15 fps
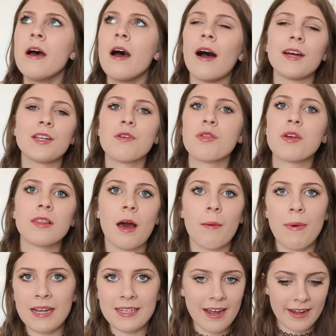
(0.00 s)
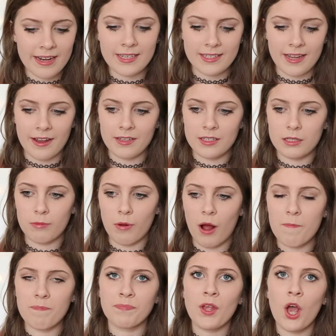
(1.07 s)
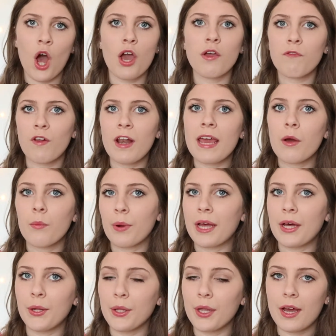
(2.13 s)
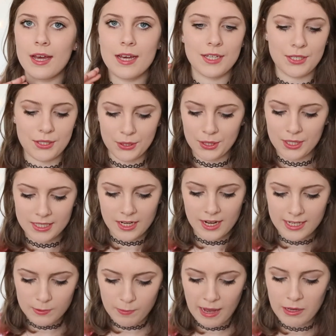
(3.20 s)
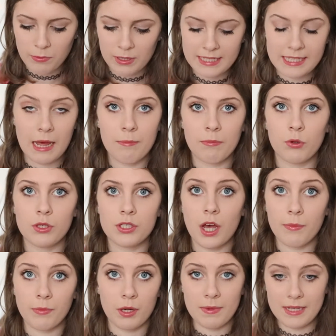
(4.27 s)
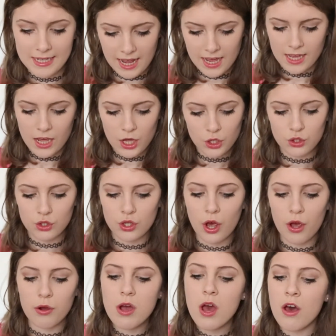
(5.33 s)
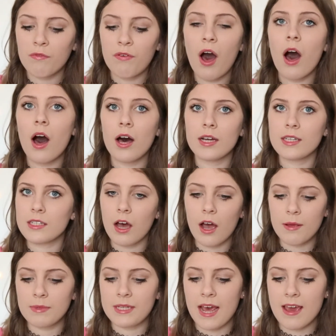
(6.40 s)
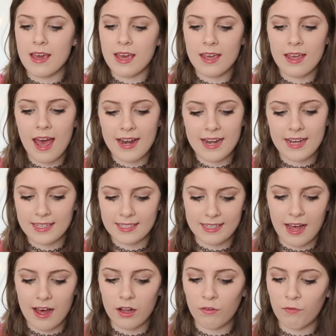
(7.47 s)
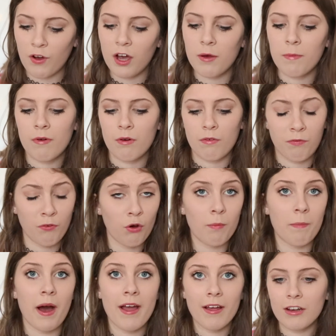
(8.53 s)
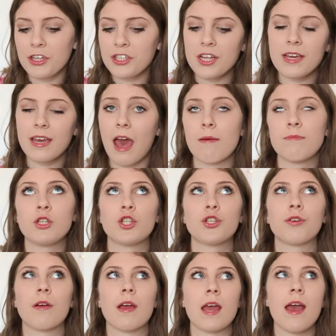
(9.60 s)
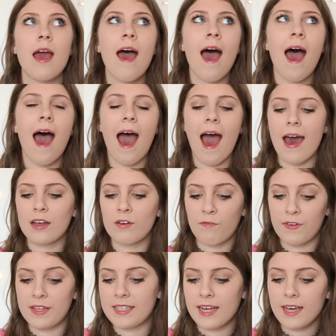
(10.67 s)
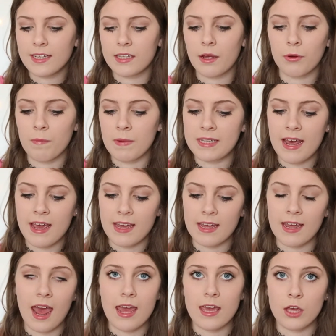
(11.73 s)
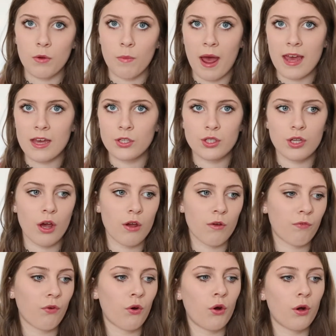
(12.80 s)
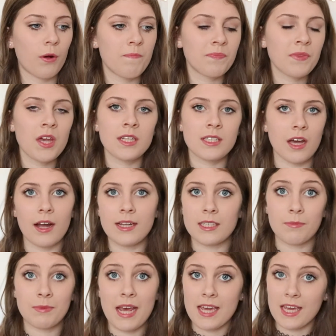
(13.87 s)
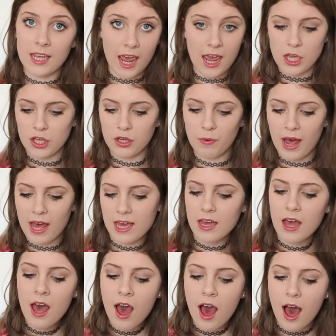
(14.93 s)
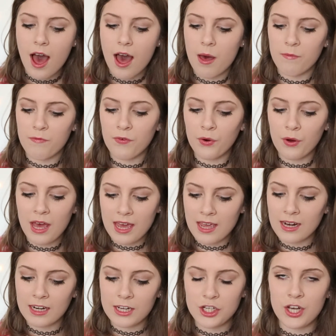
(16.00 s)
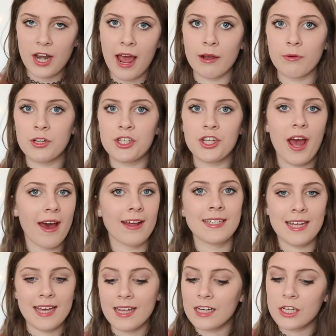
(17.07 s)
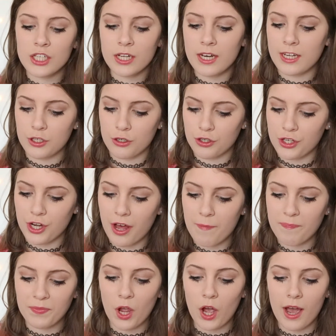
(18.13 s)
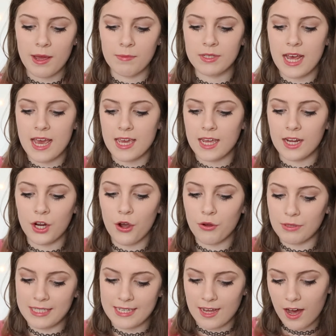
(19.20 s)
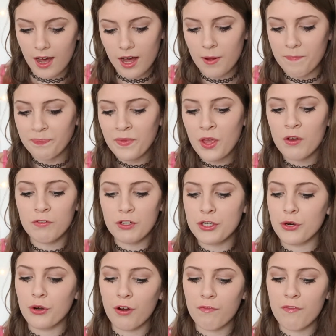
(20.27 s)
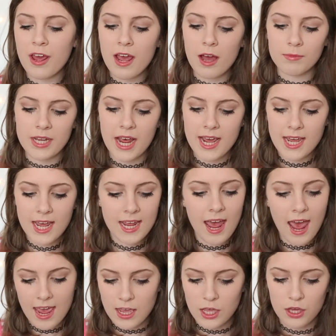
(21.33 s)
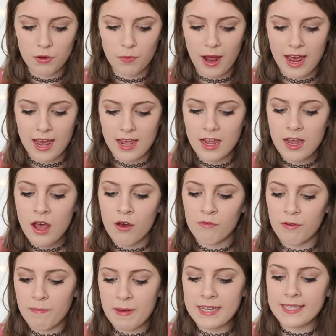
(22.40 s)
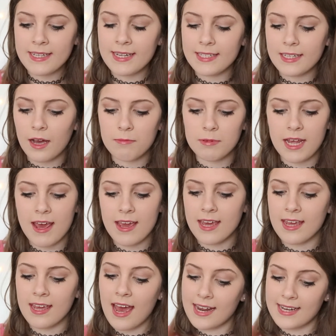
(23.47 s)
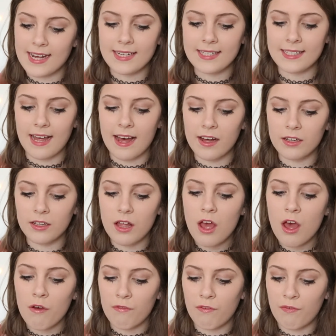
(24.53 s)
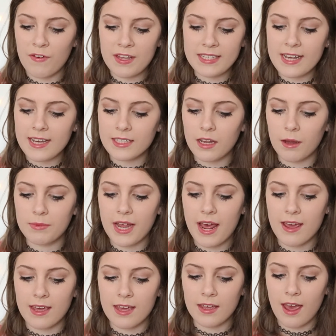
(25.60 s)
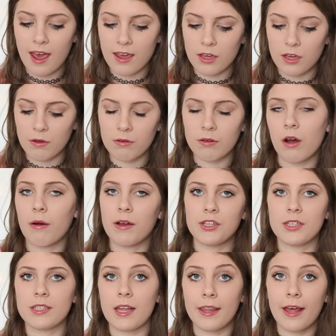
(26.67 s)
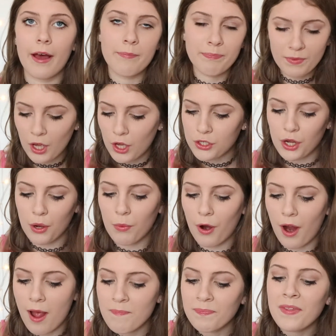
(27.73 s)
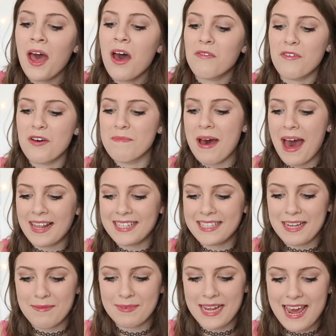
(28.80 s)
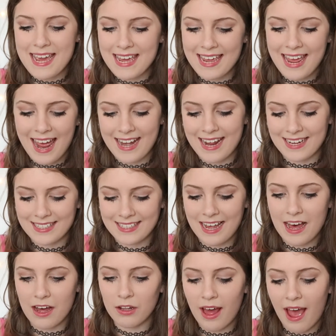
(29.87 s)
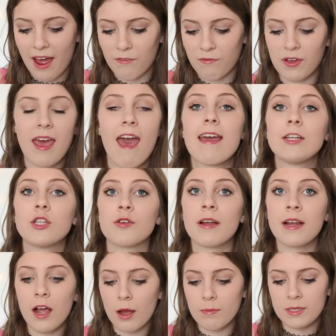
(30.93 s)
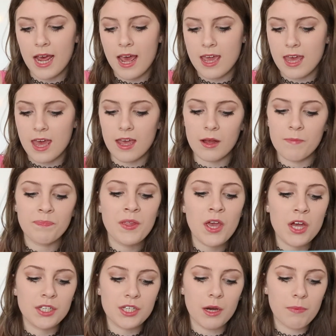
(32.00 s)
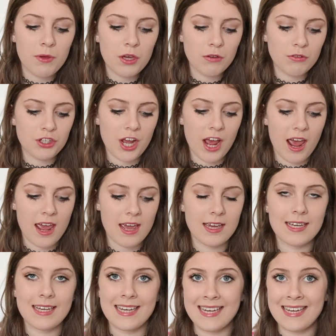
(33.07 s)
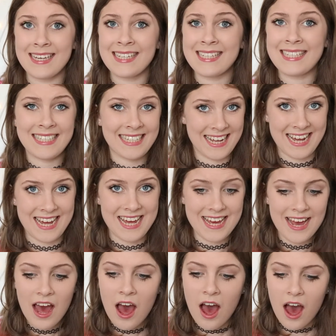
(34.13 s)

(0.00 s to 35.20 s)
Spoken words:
I don't think that made any sense, but hopefully it will as soon as I explain what exam boards I'm going to be taking. So for art, I'm taking edexcel. For biology, chemistry and physics, I'm going to be taking AQA. So for science, I'm taking AQA. For English language and English literature, I'm taking OCR. For geography, I'm taking AQA. For business, I'm taking edexcel. For physics, I'm taking AQ. Oh, I just said that. Don't worry. For maths, I'm taking edexcel. And for catering, I'm taking wjec.